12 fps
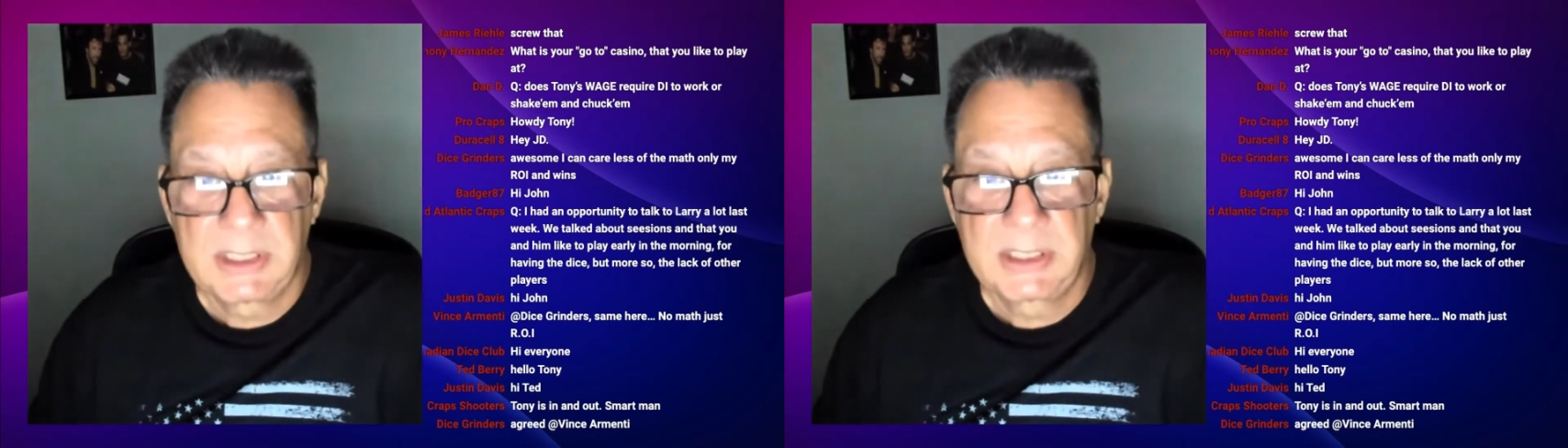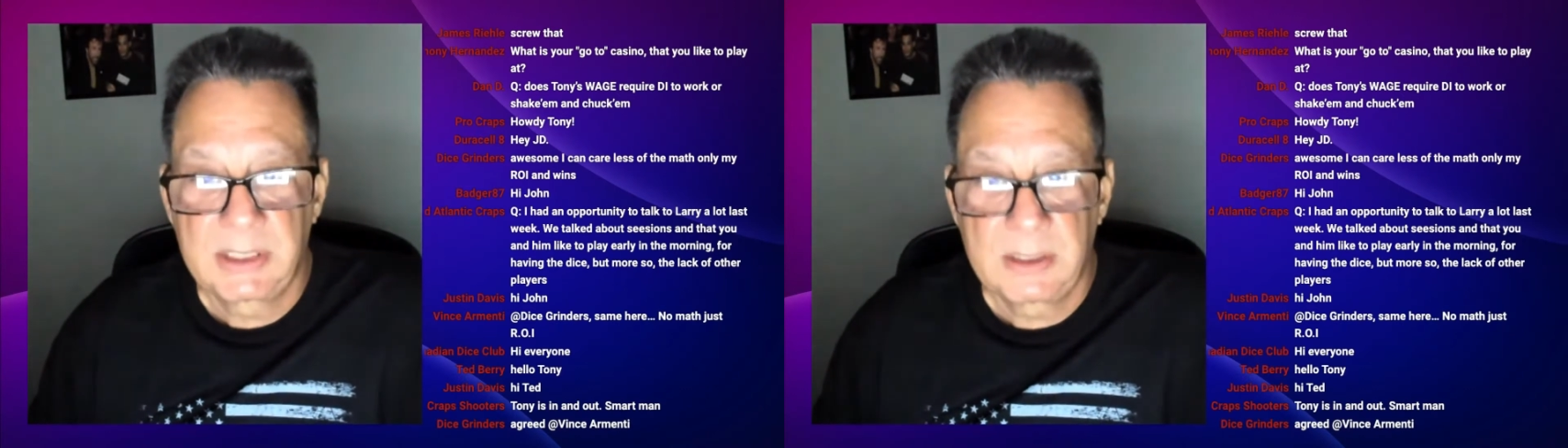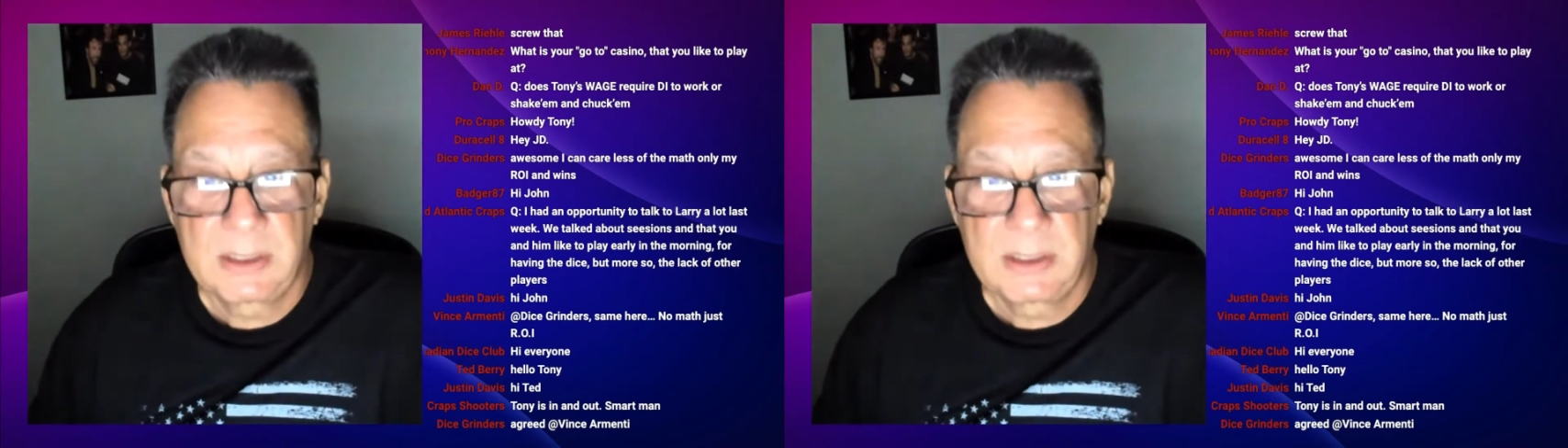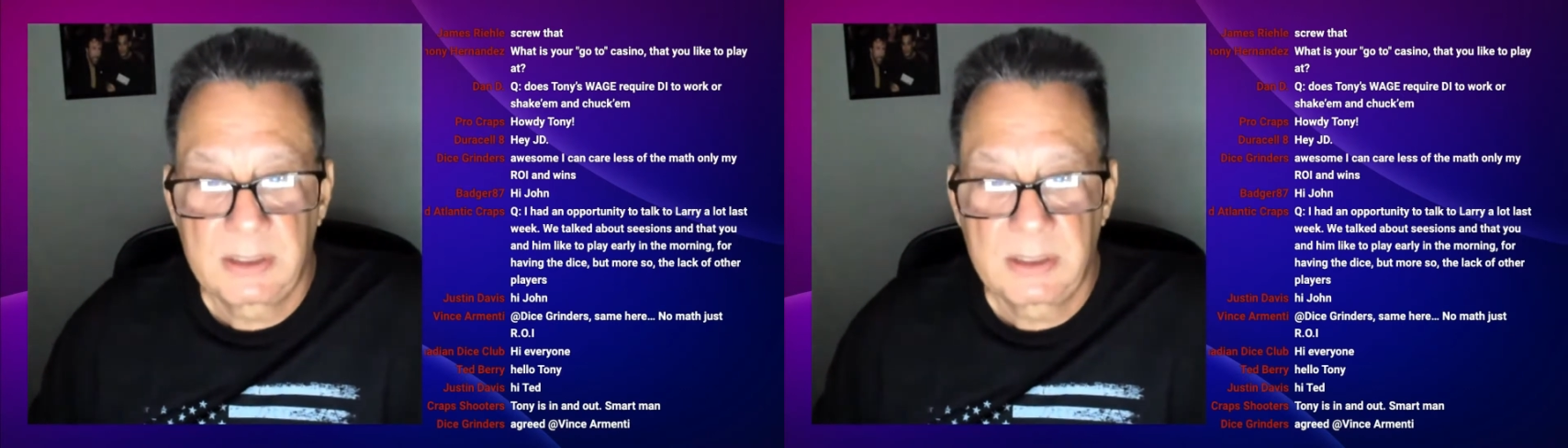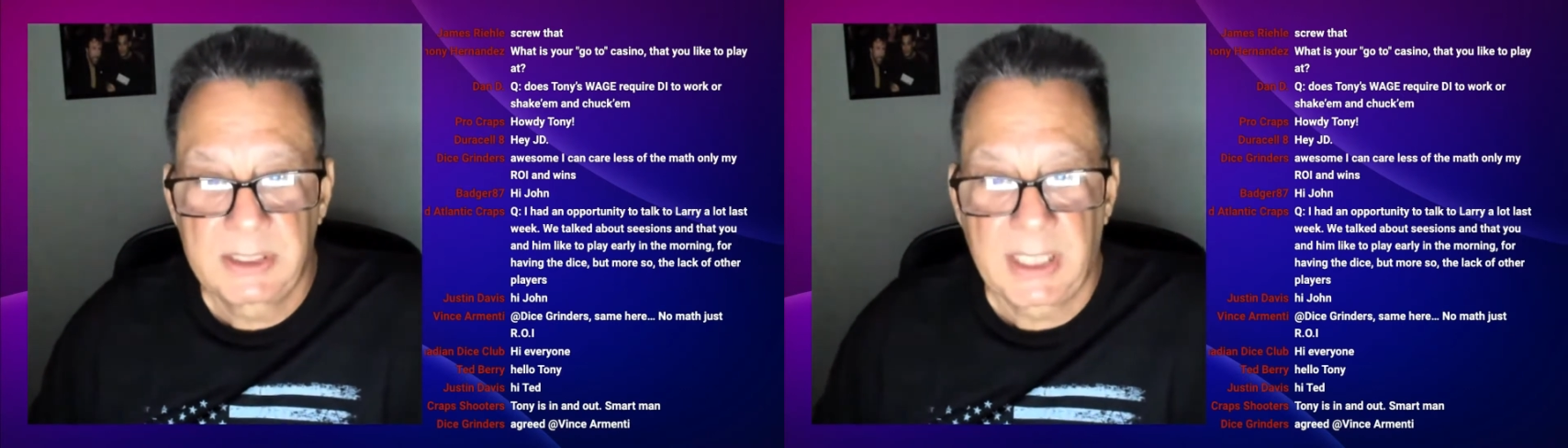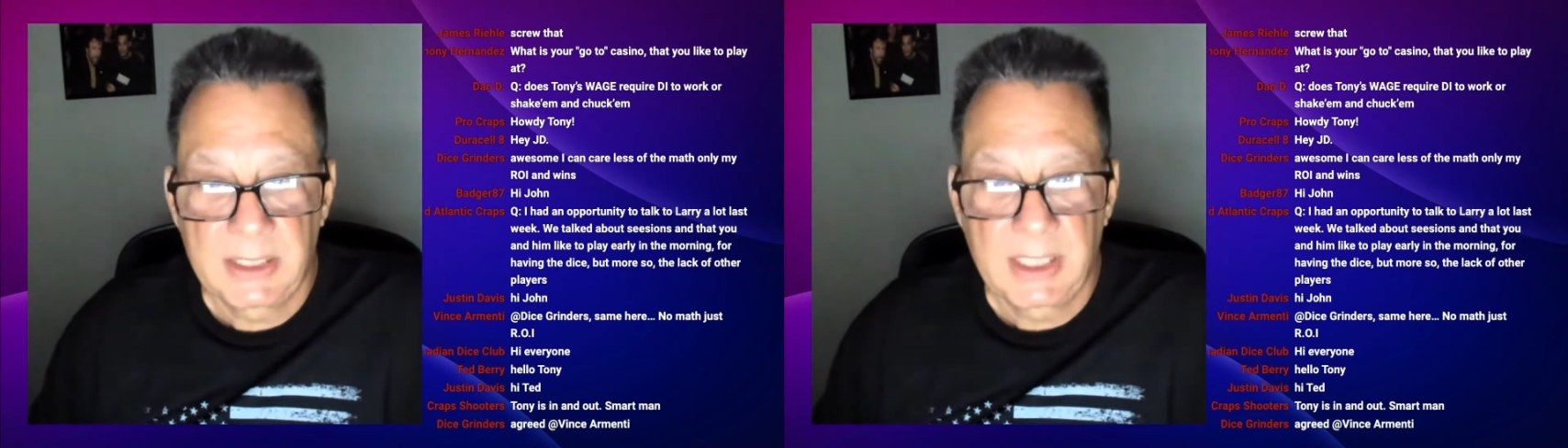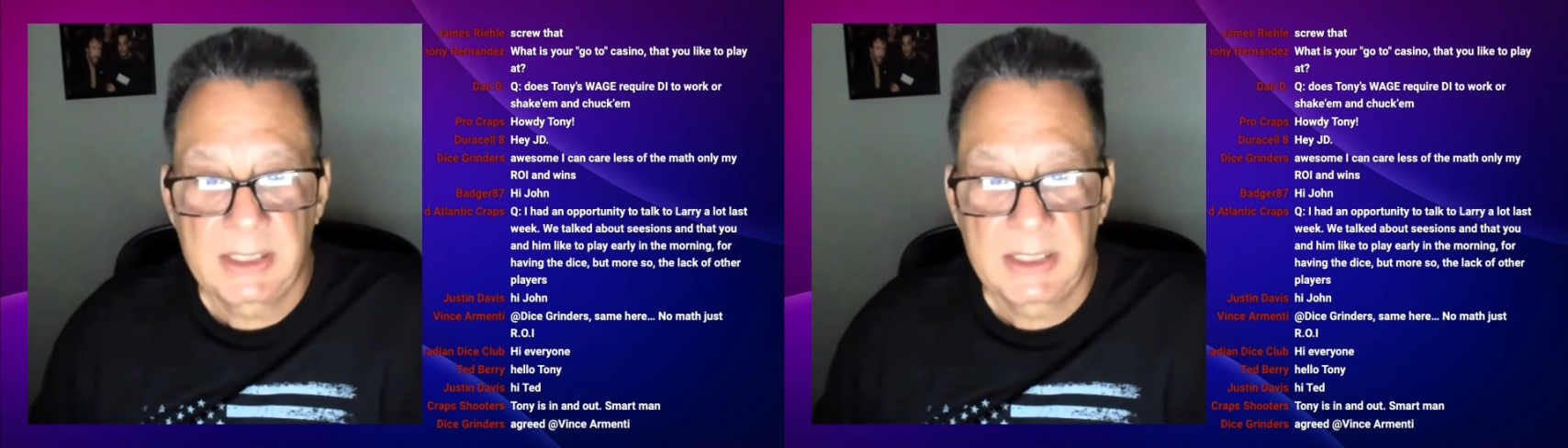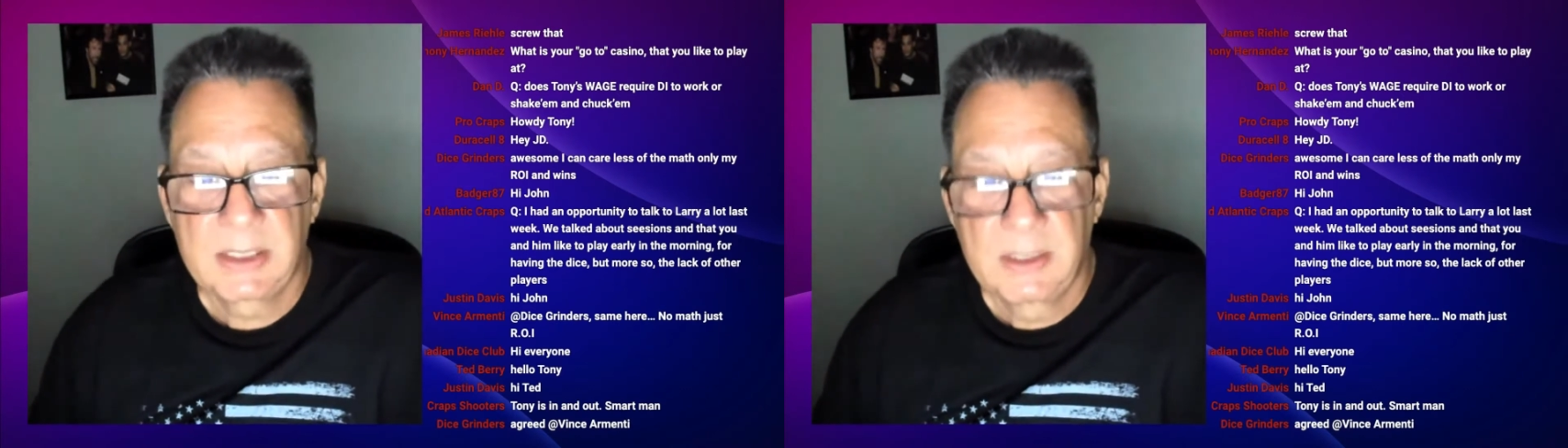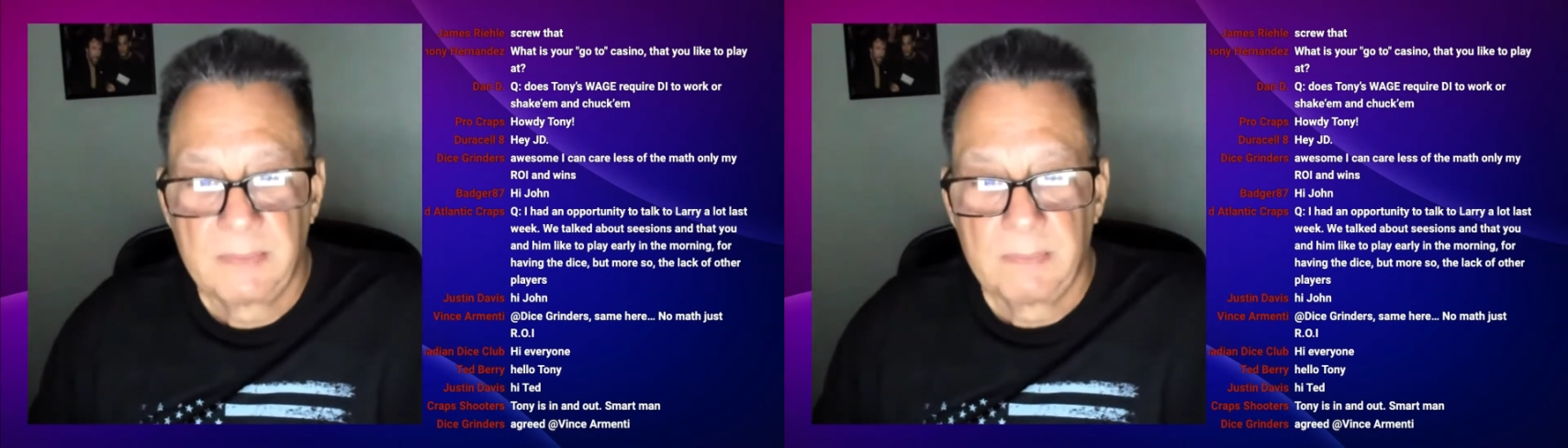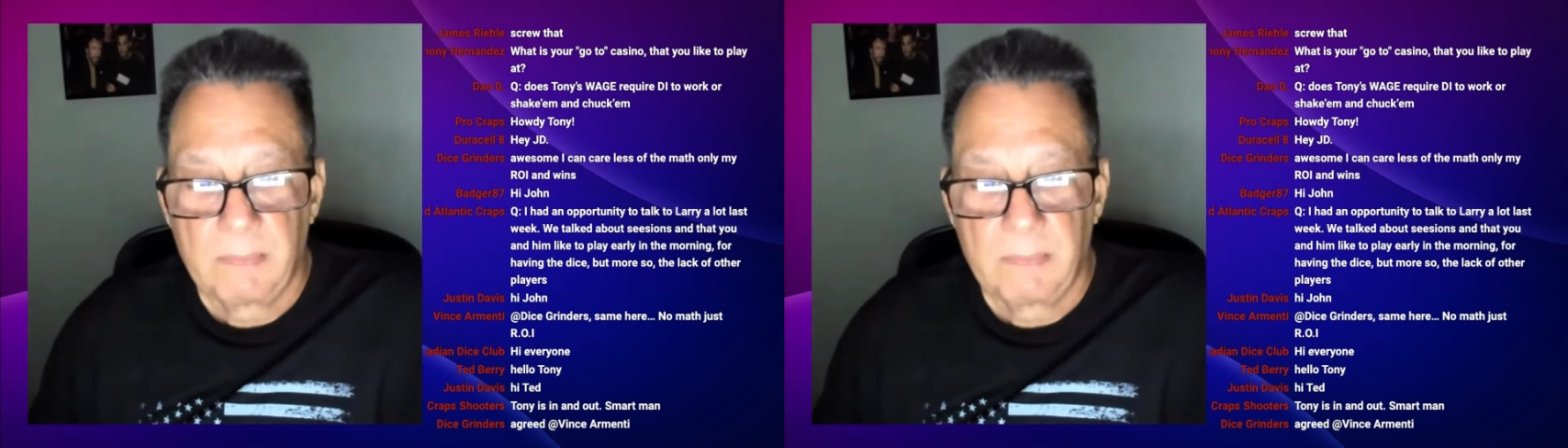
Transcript: is setting the dice.